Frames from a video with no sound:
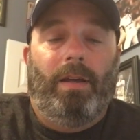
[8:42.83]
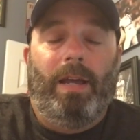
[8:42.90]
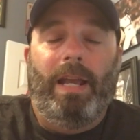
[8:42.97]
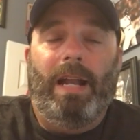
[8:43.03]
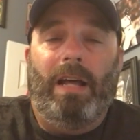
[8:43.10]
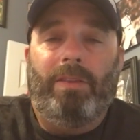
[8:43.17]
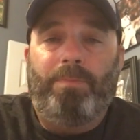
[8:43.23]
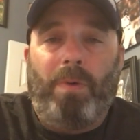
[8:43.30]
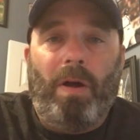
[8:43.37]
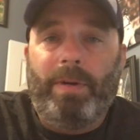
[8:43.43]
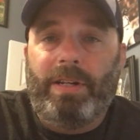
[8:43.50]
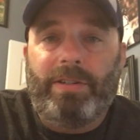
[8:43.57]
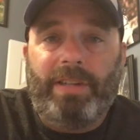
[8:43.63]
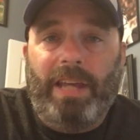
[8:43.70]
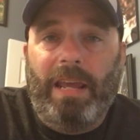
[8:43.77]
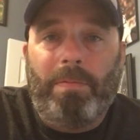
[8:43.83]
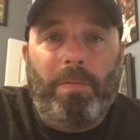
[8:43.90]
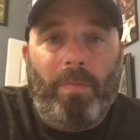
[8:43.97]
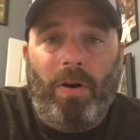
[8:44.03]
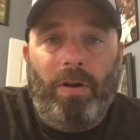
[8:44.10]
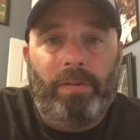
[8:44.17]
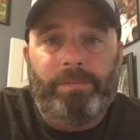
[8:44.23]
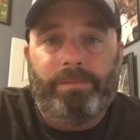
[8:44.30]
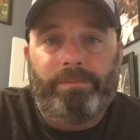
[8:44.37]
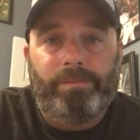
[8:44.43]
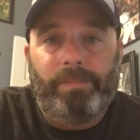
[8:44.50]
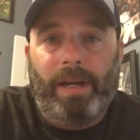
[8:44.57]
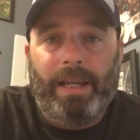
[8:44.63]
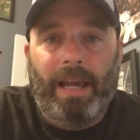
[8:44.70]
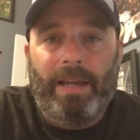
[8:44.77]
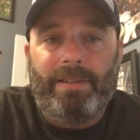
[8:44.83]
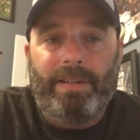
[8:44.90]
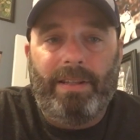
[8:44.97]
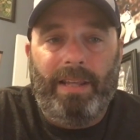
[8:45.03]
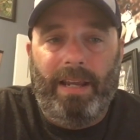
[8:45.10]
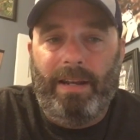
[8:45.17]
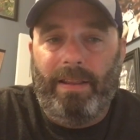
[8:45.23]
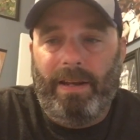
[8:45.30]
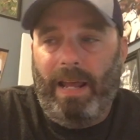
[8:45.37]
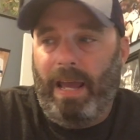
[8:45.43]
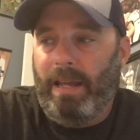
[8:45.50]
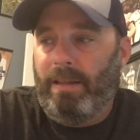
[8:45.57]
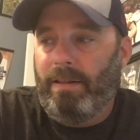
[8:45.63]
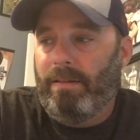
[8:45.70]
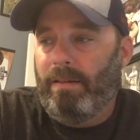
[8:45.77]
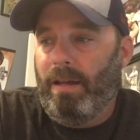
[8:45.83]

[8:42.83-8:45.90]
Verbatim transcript: And I have probably just keep them all, I guess, at the end of the day.